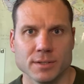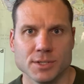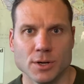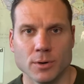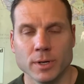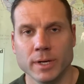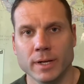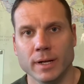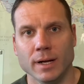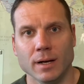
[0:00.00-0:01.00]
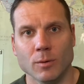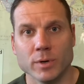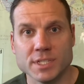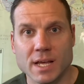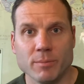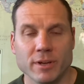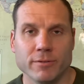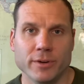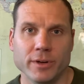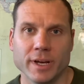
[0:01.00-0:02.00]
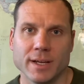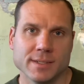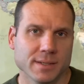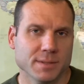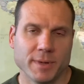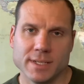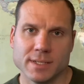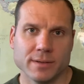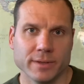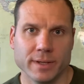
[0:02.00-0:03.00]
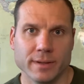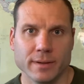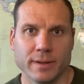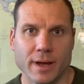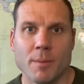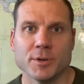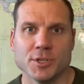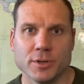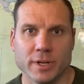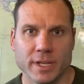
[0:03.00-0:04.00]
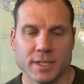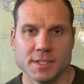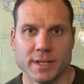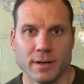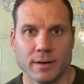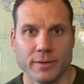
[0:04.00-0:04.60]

So, uh, what does that mean for you guys? It's basically the opportunity is there.